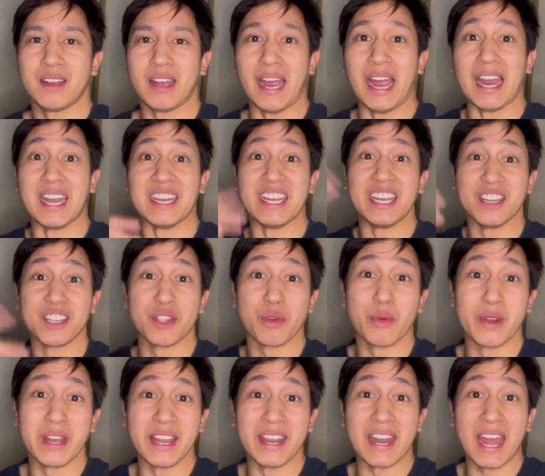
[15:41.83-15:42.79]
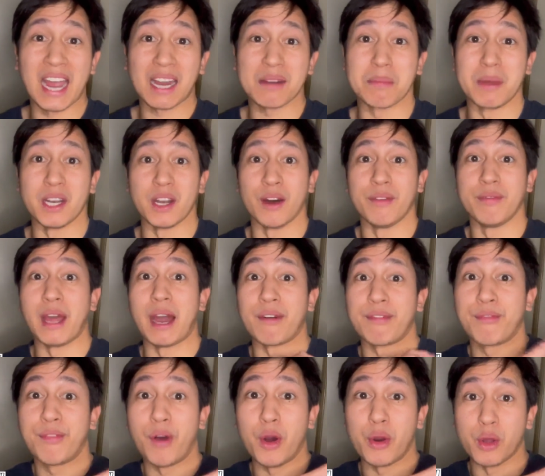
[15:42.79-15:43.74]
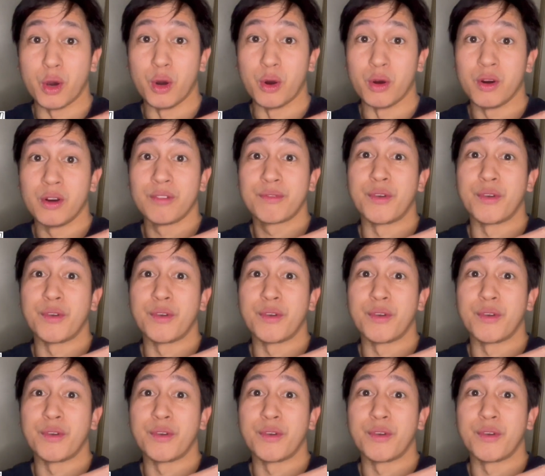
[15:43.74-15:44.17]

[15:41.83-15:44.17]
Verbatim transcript: And here's a reenactment of that photo